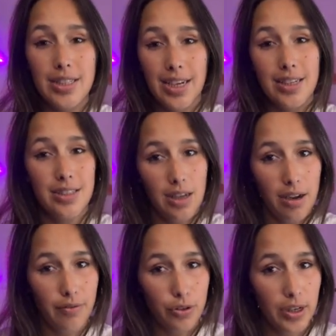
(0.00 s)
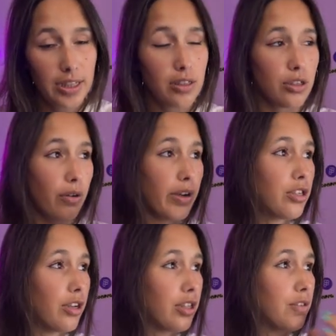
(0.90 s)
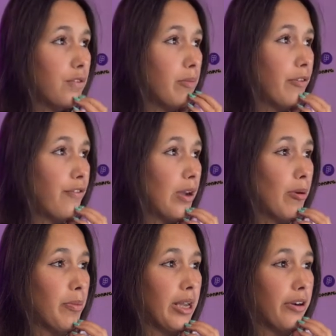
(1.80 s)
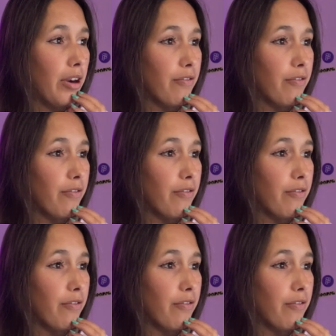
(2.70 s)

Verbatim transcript: inside of grids. So I took this from the Figma playground